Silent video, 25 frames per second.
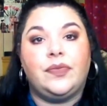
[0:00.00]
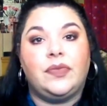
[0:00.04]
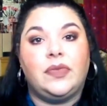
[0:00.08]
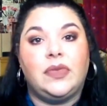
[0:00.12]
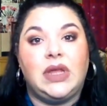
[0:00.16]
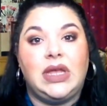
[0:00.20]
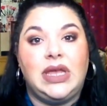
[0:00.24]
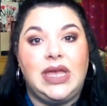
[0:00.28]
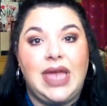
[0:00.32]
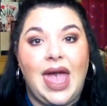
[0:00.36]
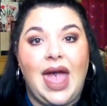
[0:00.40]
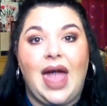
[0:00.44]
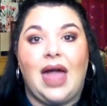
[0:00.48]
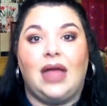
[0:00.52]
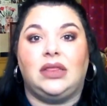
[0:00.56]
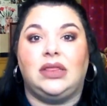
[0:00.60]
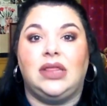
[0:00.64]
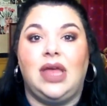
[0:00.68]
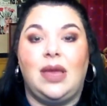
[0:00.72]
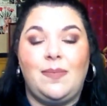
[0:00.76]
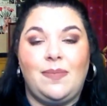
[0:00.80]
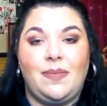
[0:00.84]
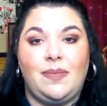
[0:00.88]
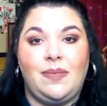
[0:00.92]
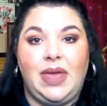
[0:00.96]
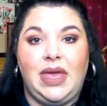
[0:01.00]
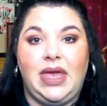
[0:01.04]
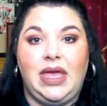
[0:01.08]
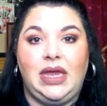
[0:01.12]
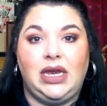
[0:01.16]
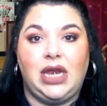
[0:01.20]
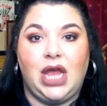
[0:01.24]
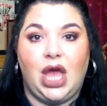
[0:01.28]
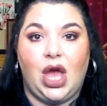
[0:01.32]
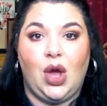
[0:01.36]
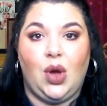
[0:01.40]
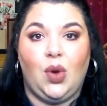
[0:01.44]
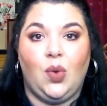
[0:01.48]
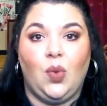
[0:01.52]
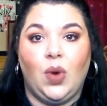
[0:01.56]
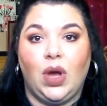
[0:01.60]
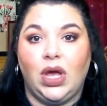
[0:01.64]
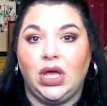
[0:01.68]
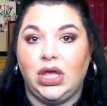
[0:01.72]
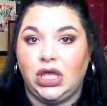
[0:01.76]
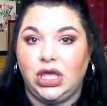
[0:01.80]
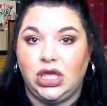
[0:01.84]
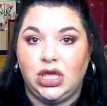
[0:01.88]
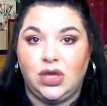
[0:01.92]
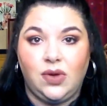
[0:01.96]
Yeah, let me know
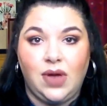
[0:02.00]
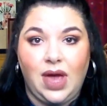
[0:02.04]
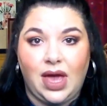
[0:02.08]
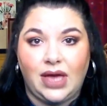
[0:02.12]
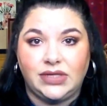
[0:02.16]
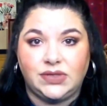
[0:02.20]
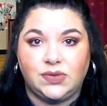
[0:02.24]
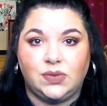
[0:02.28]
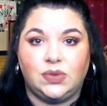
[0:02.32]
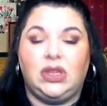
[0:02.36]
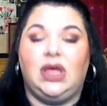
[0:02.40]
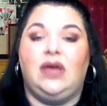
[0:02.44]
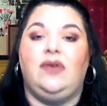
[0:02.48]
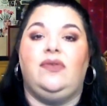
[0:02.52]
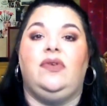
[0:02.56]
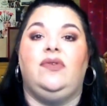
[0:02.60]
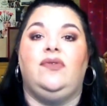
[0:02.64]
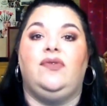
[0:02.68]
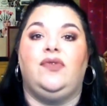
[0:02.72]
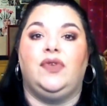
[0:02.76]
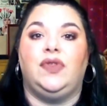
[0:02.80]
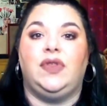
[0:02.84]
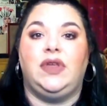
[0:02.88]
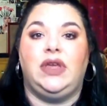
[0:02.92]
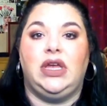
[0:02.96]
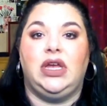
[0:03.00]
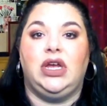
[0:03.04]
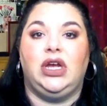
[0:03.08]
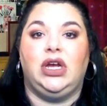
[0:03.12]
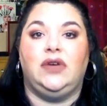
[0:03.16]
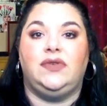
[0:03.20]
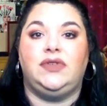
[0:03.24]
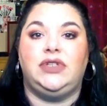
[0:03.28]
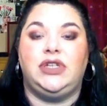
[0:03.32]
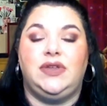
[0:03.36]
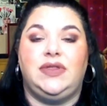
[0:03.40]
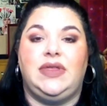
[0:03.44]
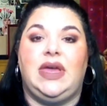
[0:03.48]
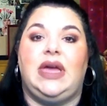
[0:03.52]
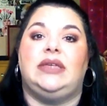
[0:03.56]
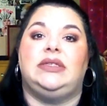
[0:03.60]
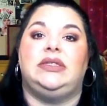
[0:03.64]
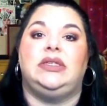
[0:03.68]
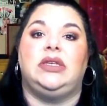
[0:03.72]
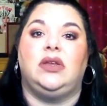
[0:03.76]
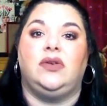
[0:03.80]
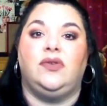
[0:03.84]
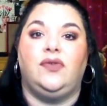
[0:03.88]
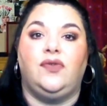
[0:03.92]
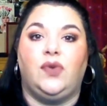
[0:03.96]
what you guys were loving for the year of
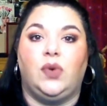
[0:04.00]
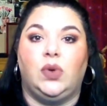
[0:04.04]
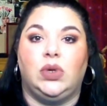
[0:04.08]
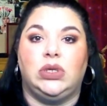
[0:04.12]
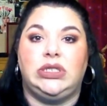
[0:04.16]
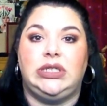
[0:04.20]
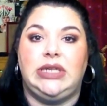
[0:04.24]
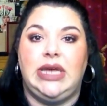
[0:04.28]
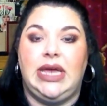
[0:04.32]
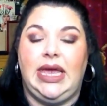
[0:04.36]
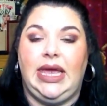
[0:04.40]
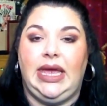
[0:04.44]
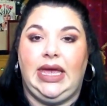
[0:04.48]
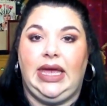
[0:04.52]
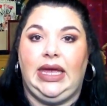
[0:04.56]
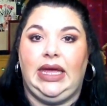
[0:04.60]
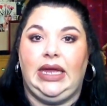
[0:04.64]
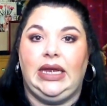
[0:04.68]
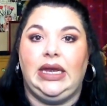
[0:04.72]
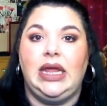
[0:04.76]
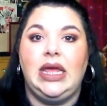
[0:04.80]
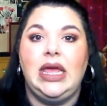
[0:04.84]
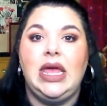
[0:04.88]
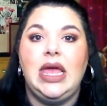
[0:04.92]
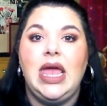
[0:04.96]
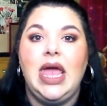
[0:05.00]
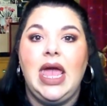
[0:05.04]
2014.